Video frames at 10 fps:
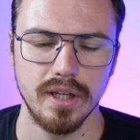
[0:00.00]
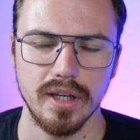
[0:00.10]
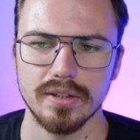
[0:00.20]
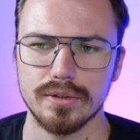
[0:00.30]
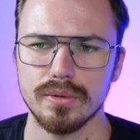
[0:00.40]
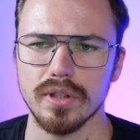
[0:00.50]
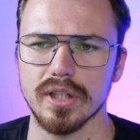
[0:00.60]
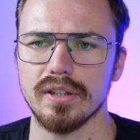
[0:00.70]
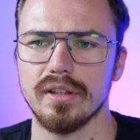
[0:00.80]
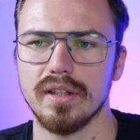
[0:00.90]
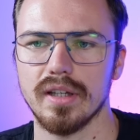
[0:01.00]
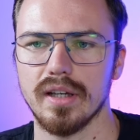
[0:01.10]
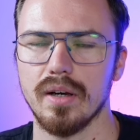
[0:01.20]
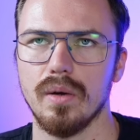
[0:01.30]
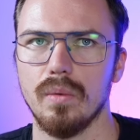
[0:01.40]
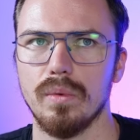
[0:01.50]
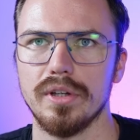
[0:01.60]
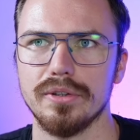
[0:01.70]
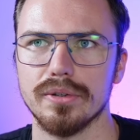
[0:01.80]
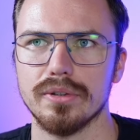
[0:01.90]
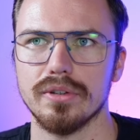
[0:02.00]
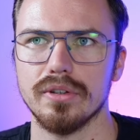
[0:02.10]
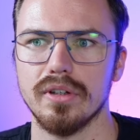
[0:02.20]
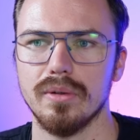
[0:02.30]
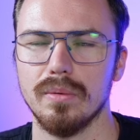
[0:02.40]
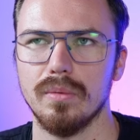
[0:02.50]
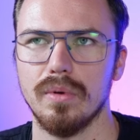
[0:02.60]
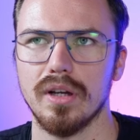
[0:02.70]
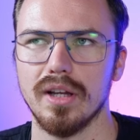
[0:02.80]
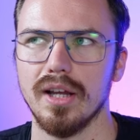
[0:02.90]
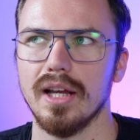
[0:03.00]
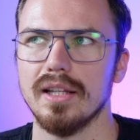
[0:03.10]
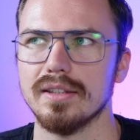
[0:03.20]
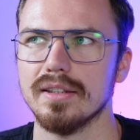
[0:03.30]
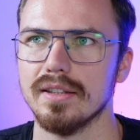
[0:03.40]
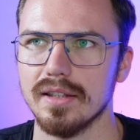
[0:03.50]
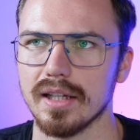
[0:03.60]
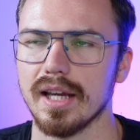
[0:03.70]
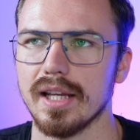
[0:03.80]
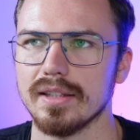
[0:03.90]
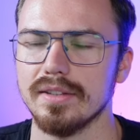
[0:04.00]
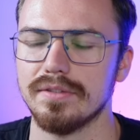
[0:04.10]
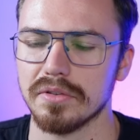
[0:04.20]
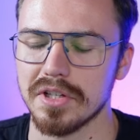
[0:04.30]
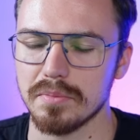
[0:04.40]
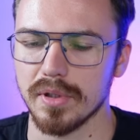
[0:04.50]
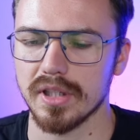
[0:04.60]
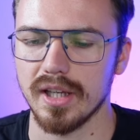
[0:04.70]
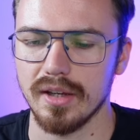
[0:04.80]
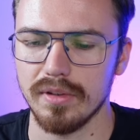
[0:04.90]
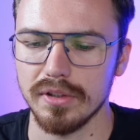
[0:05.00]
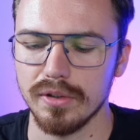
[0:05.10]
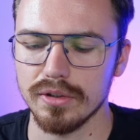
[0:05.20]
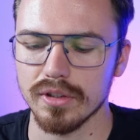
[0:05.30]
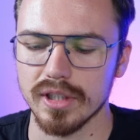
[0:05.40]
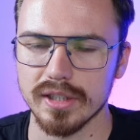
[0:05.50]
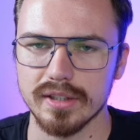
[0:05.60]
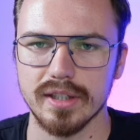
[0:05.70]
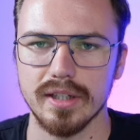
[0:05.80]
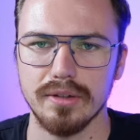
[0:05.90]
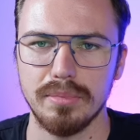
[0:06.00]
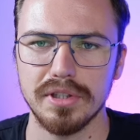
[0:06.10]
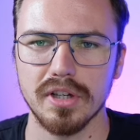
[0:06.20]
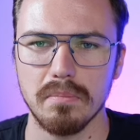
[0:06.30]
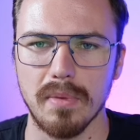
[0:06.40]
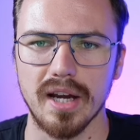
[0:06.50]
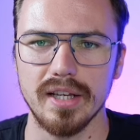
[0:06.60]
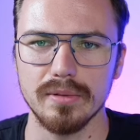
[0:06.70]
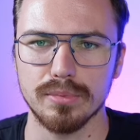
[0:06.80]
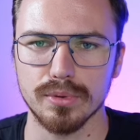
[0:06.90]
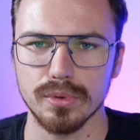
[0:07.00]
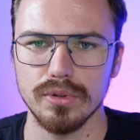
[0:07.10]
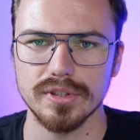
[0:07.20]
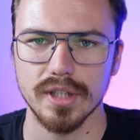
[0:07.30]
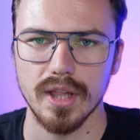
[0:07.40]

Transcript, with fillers: Cool. And uh, when you Like I had a different question, but uh, when you look at the Bitcoin mining pools,